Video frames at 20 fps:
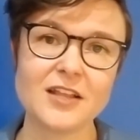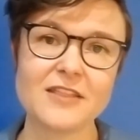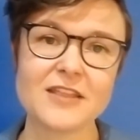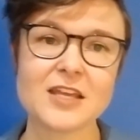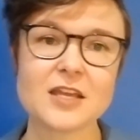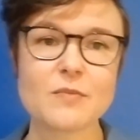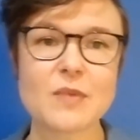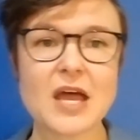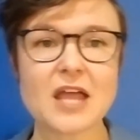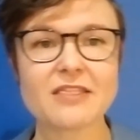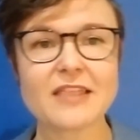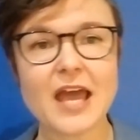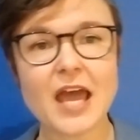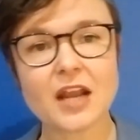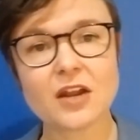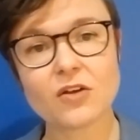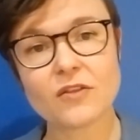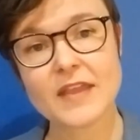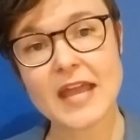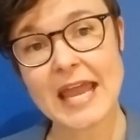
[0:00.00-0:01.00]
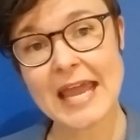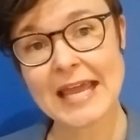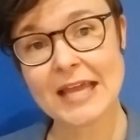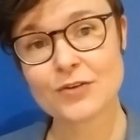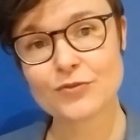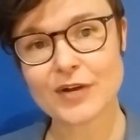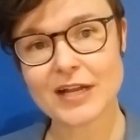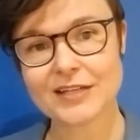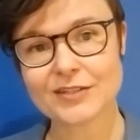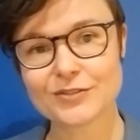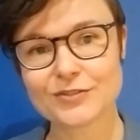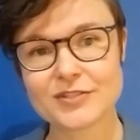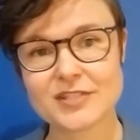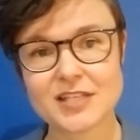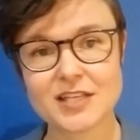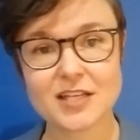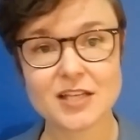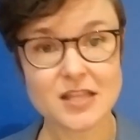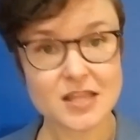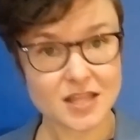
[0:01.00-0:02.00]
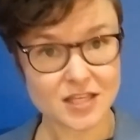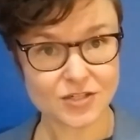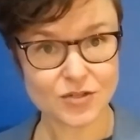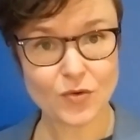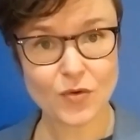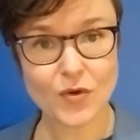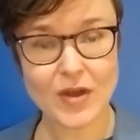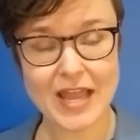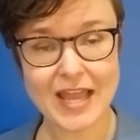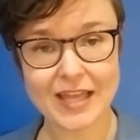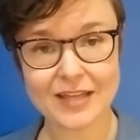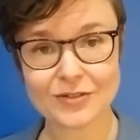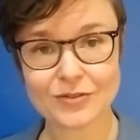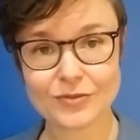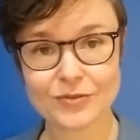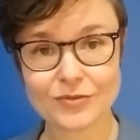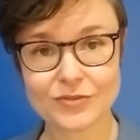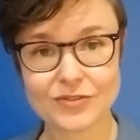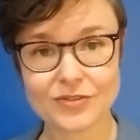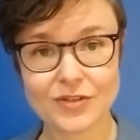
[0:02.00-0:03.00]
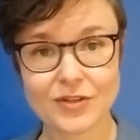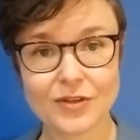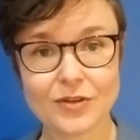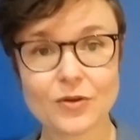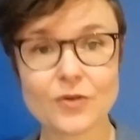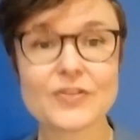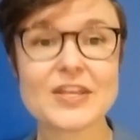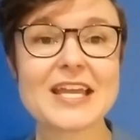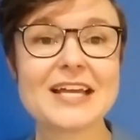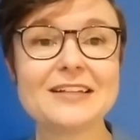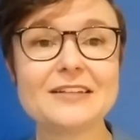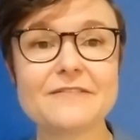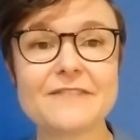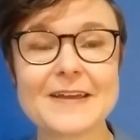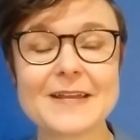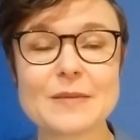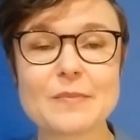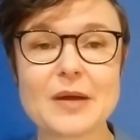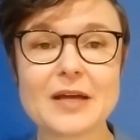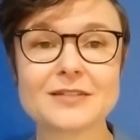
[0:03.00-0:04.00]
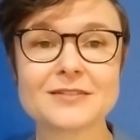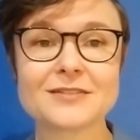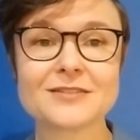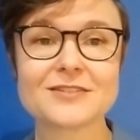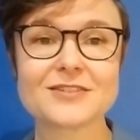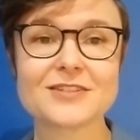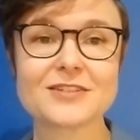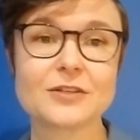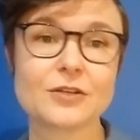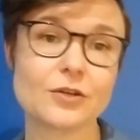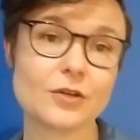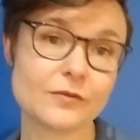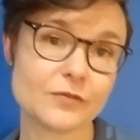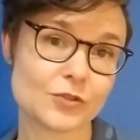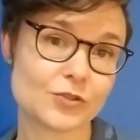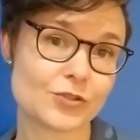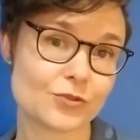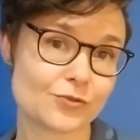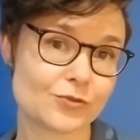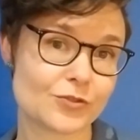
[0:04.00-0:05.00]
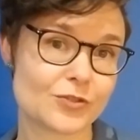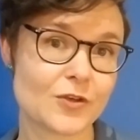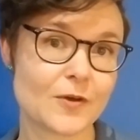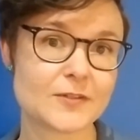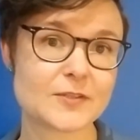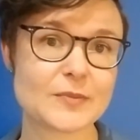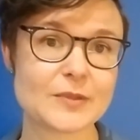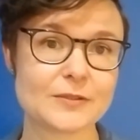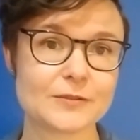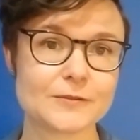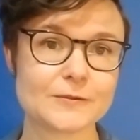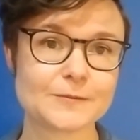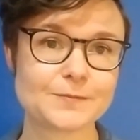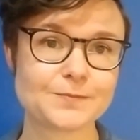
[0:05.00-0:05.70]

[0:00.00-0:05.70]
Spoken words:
Think about that on the handrails, the door handles, or the elevator buttons of your children's hospital.